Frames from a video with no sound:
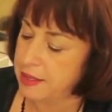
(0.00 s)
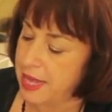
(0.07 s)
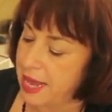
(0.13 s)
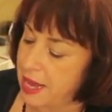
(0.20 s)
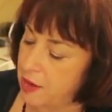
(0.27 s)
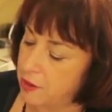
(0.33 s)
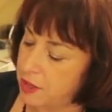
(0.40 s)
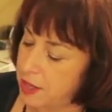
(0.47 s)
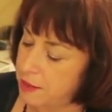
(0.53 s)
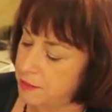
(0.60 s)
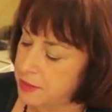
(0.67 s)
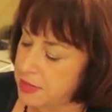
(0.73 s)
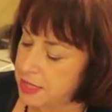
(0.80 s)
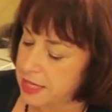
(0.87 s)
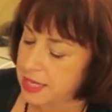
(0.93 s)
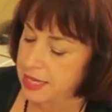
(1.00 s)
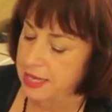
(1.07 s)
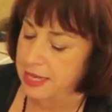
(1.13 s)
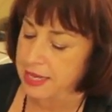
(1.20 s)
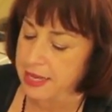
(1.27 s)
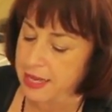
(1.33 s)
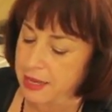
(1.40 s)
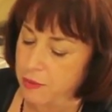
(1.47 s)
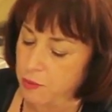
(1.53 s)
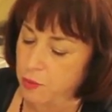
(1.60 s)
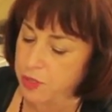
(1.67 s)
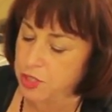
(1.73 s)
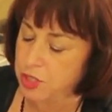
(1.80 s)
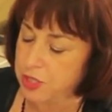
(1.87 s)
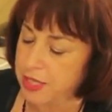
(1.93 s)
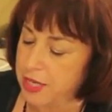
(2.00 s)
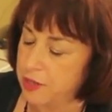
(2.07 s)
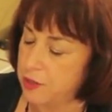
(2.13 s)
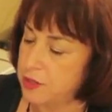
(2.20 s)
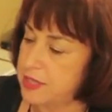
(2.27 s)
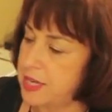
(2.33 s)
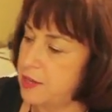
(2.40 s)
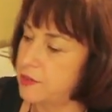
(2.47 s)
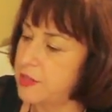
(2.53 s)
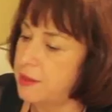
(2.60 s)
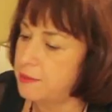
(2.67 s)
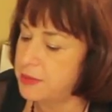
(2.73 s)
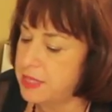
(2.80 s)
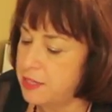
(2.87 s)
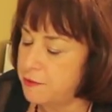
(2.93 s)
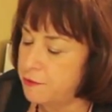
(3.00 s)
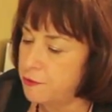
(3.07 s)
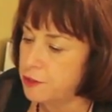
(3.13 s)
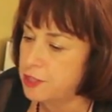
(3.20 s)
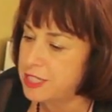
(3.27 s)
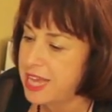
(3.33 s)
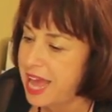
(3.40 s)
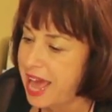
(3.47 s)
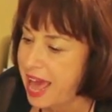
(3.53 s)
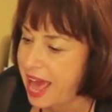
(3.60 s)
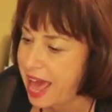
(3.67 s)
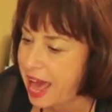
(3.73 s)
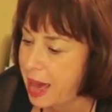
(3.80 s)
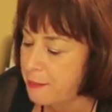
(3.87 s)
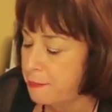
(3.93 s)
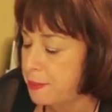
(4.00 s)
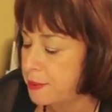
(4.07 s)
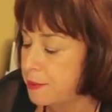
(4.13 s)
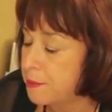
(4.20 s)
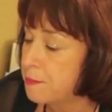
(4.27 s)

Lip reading: out comes the I, and which letter sound comes in for tap?